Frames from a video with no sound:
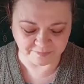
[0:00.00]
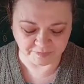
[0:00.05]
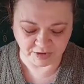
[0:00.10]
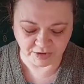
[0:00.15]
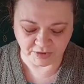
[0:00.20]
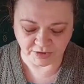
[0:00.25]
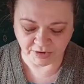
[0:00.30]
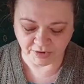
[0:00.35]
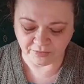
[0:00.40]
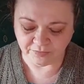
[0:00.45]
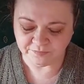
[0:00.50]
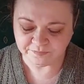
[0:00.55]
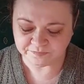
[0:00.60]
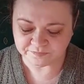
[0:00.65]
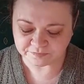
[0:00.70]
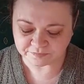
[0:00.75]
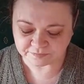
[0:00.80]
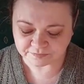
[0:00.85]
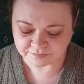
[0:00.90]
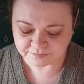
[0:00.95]
you know.
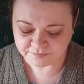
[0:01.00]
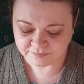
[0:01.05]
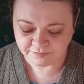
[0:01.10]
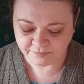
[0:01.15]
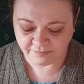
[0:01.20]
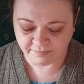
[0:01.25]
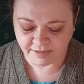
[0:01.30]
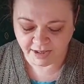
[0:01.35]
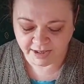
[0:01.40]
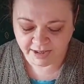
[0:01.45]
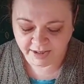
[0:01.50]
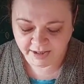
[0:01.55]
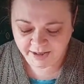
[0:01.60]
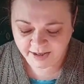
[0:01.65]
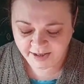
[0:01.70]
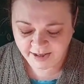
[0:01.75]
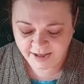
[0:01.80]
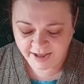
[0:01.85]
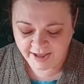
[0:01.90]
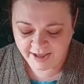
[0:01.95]

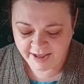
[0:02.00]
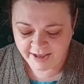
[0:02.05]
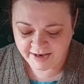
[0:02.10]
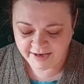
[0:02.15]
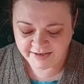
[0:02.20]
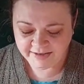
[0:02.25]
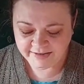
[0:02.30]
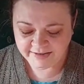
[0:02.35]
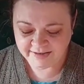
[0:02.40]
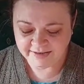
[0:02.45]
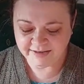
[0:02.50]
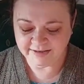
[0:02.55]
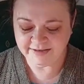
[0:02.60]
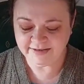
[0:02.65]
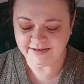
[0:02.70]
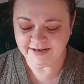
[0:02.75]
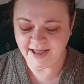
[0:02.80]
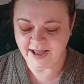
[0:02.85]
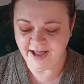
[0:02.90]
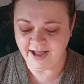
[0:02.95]
And
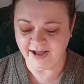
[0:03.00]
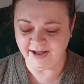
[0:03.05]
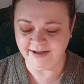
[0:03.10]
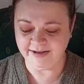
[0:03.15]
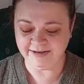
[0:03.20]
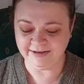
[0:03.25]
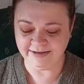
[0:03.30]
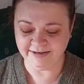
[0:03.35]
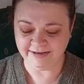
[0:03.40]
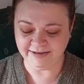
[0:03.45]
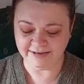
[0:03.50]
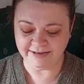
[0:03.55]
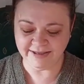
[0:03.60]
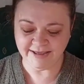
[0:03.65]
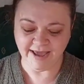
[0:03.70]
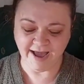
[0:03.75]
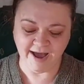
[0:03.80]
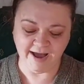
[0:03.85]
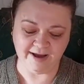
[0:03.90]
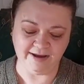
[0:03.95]

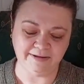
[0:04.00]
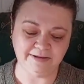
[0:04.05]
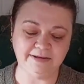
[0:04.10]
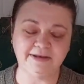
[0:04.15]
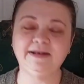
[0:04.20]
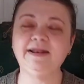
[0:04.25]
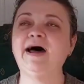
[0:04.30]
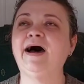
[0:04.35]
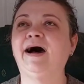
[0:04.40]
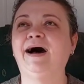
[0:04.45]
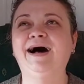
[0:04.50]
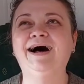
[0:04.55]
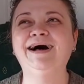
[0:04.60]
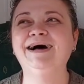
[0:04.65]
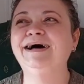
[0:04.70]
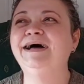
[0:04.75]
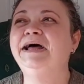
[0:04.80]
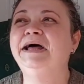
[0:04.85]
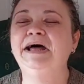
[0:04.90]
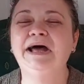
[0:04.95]
yeah, now
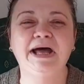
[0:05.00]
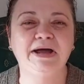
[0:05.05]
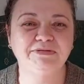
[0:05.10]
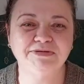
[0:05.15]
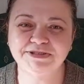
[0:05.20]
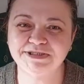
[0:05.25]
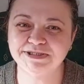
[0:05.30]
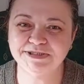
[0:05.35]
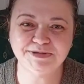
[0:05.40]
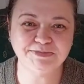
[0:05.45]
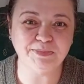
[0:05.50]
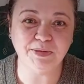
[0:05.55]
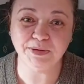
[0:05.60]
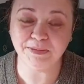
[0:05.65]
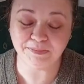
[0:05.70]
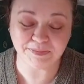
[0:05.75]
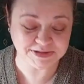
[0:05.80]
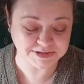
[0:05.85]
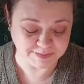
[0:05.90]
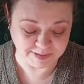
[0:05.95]
I was
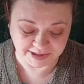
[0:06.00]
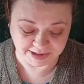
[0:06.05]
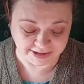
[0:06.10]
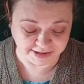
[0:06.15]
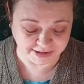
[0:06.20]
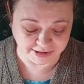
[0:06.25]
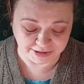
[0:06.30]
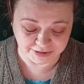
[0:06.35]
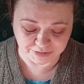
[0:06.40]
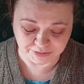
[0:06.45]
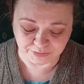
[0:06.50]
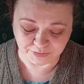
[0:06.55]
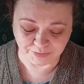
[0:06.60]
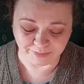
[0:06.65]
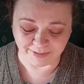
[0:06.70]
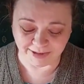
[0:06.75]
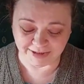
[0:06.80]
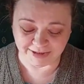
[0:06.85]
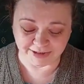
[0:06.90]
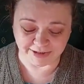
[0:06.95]
speaking in
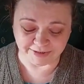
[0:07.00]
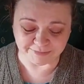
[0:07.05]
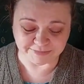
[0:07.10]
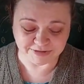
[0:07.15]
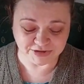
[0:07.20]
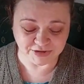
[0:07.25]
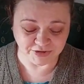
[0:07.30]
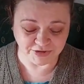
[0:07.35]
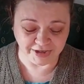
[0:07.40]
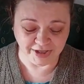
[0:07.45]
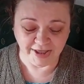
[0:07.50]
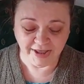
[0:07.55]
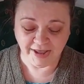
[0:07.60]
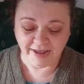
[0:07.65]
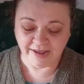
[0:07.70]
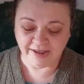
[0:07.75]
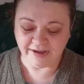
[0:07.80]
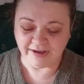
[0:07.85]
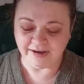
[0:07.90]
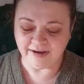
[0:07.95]
Romanian. I'm sorry.
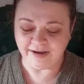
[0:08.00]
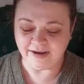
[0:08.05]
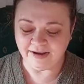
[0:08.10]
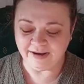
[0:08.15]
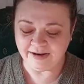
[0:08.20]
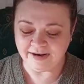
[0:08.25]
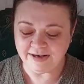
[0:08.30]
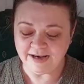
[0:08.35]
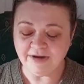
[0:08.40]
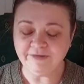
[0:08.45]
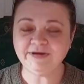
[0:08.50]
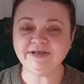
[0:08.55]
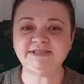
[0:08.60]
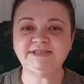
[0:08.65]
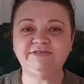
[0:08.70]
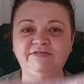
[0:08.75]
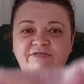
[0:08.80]
Now it's